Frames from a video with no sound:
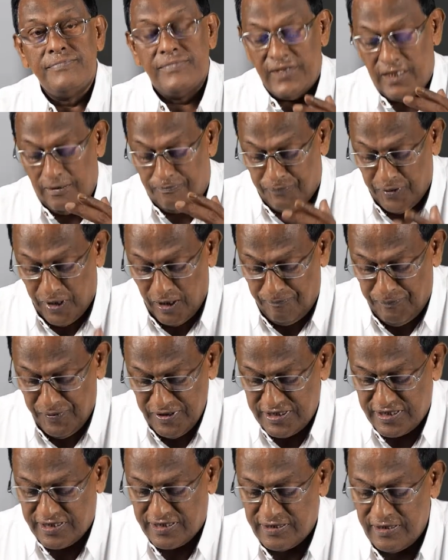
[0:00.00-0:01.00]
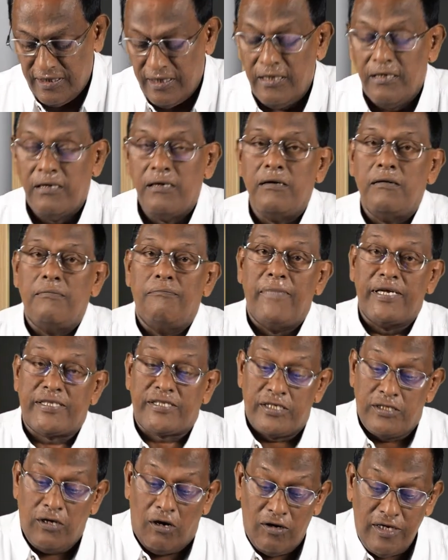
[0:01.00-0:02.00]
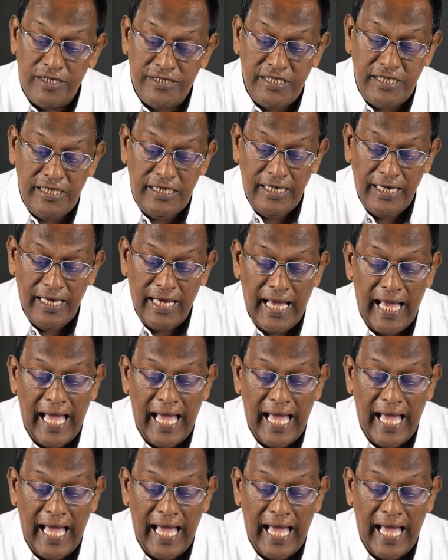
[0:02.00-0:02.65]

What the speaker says: the purpose, methodology,